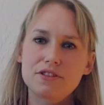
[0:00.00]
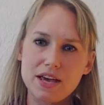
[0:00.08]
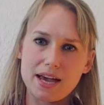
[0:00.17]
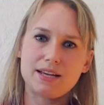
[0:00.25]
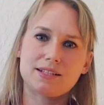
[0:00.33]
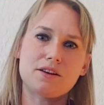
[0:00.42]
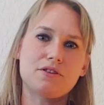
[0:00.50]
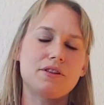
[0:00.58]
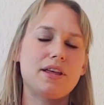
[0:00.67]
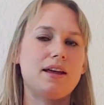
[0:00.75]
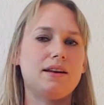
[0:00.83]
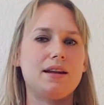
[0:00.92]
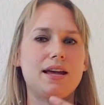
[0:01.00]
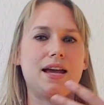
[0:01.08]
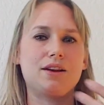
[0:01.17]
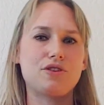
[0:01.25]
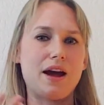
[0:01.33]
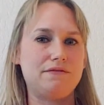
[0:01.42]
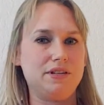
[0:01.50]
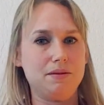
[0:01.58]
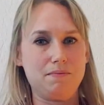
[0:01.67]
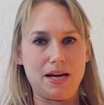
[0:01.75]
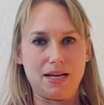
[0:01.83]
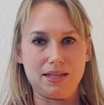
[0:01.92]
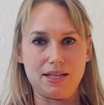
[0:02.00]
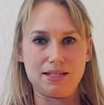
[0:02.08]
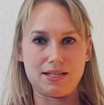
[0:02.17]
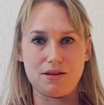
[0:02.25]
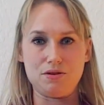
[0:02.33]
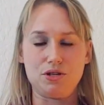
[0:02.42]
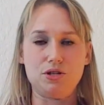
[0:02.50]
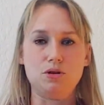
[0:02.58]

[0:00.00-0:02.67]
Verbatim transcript: things other than handcrafting and making things that you can